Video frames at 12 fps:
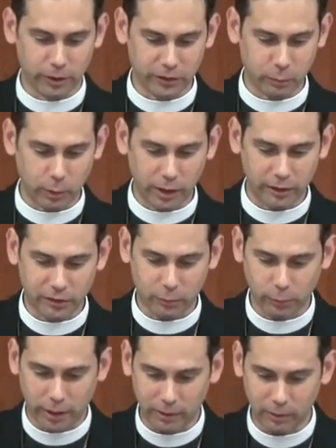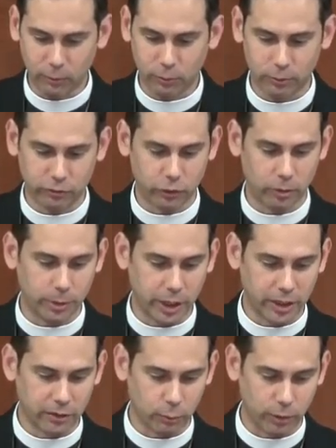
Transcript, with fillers: as well as throughout Lutheran Germany in the